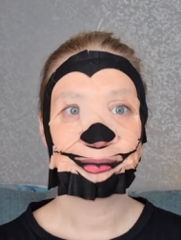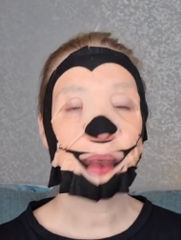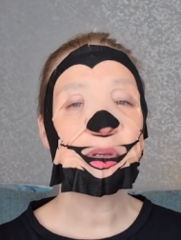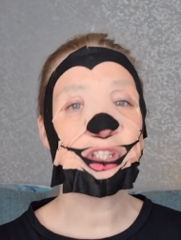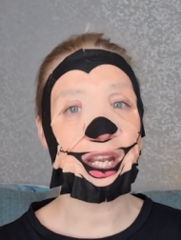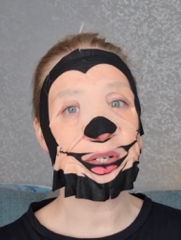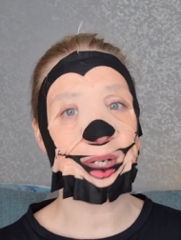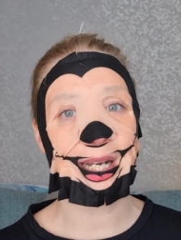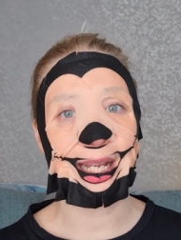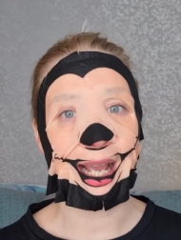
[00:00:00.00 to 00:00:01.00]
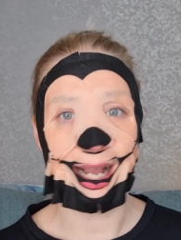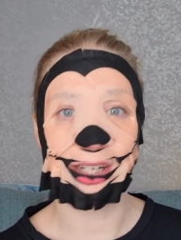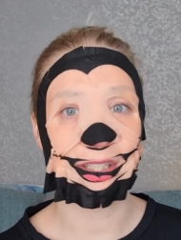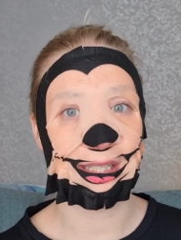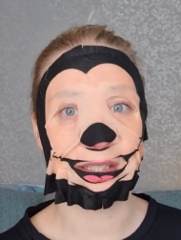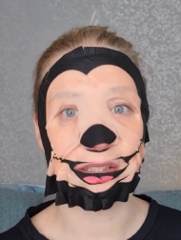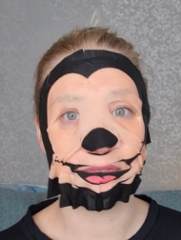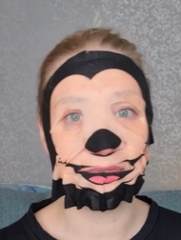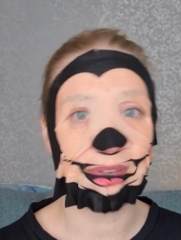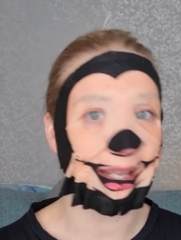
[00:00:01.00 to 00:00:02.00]
But genuinely, actually, the
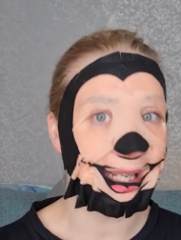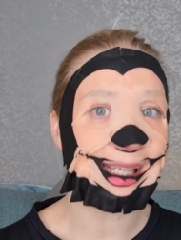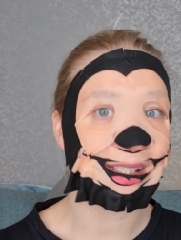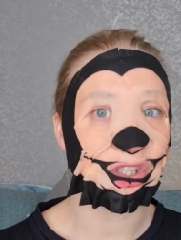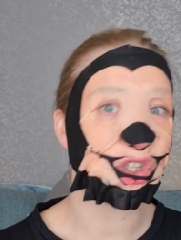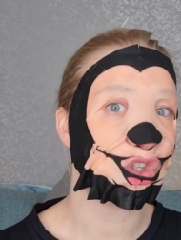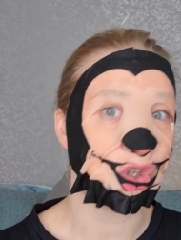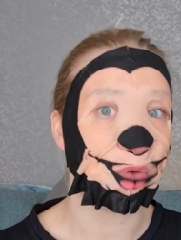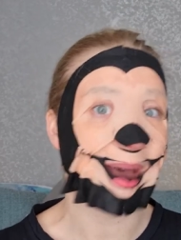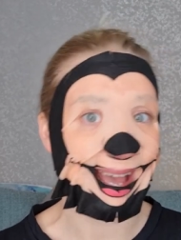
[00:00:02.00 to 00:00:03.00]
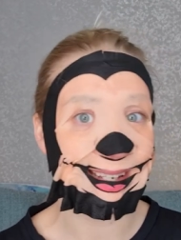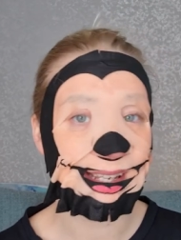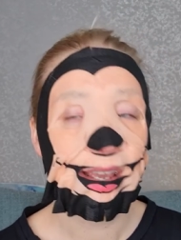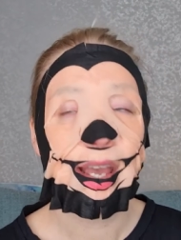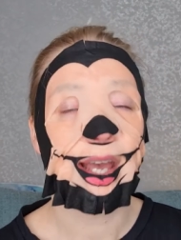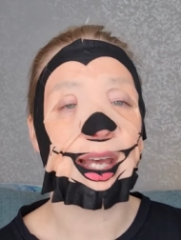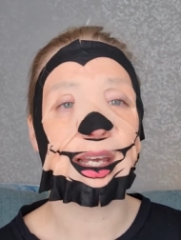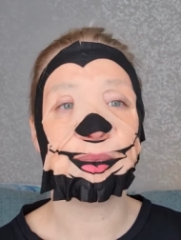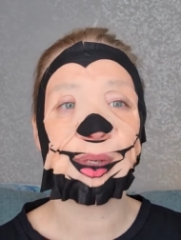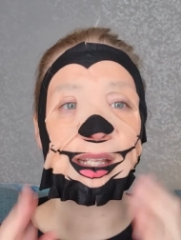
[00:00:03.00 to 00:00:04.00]
fit isn't too bad.
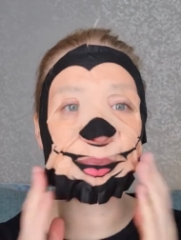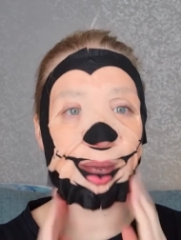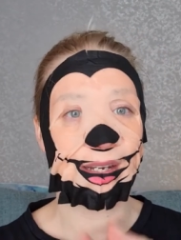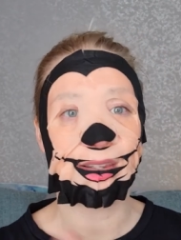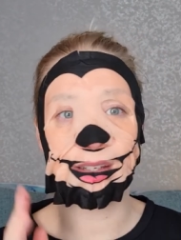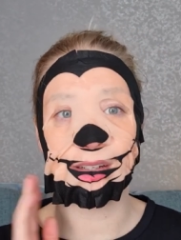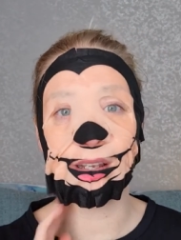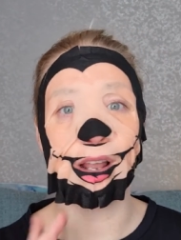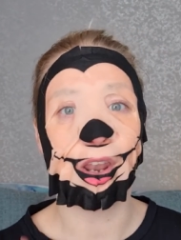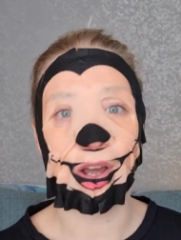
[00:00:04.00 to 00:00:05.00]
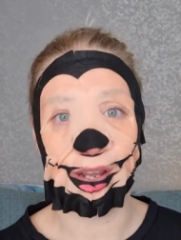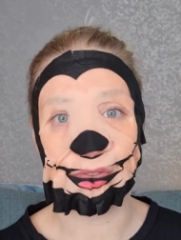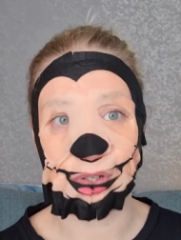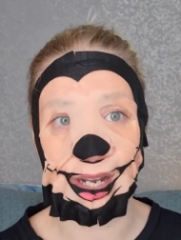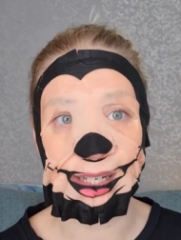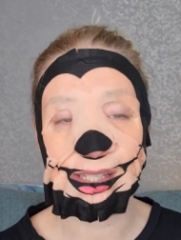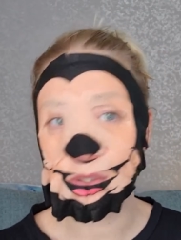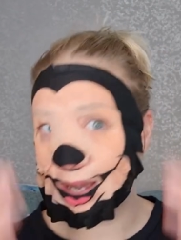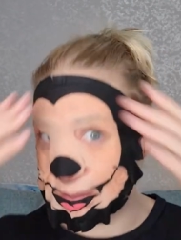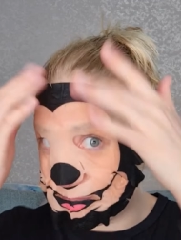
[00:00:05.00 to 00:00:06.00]
It's better than a lot I've tried. It's
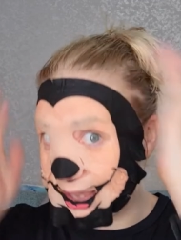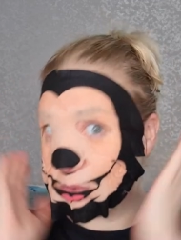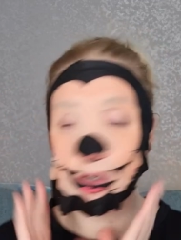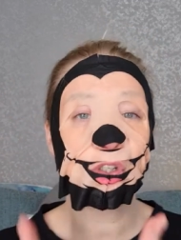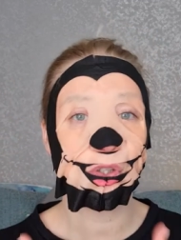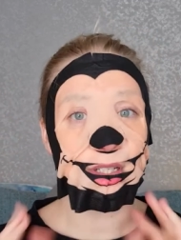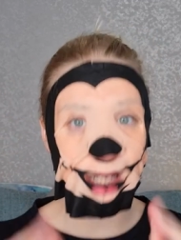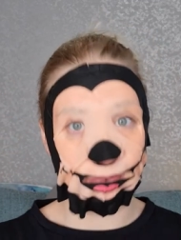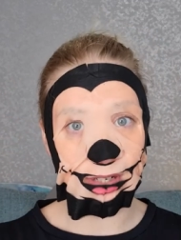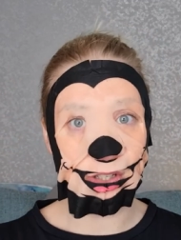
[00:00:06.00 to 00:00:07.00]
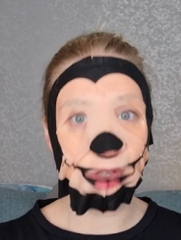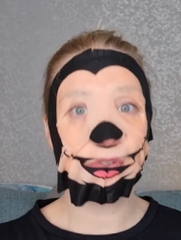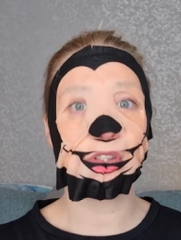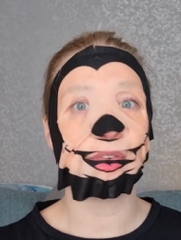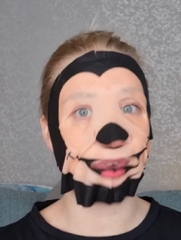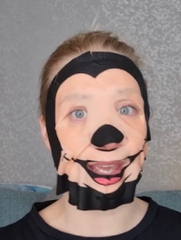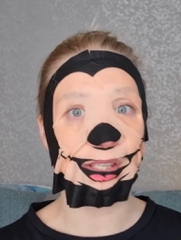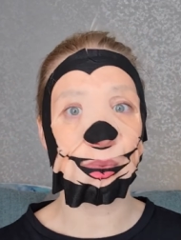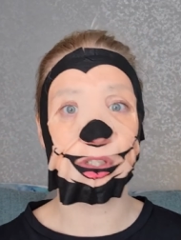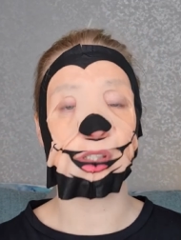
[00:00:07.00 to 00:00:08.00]
quite a big one, so it definitely covers the
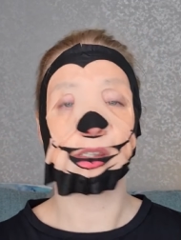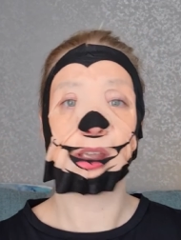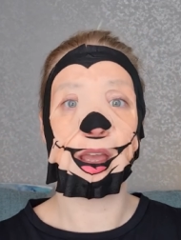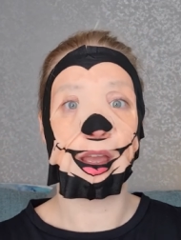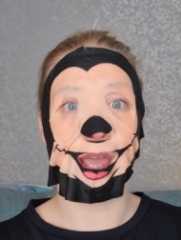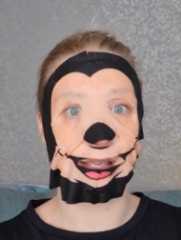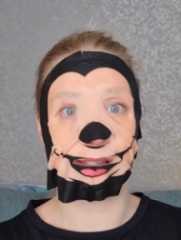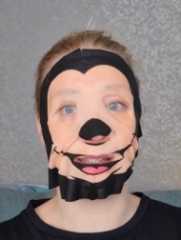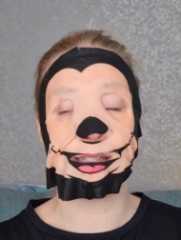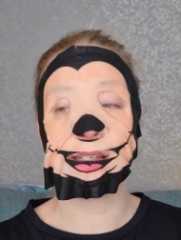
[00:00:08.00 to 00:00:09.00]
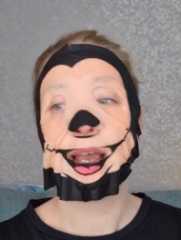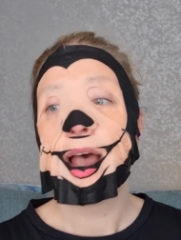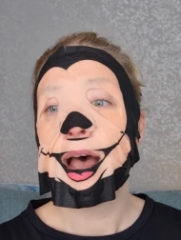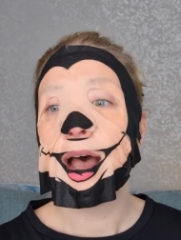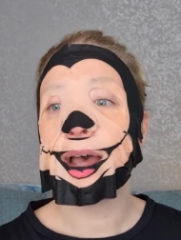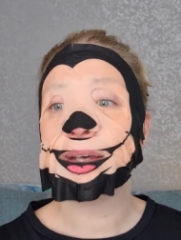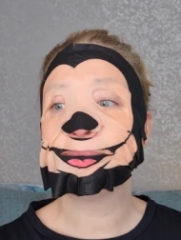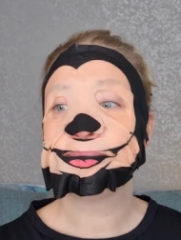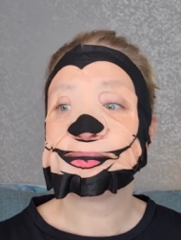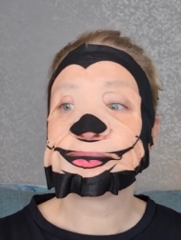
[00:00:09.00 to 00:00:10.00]
face, which is excellent. Yeah,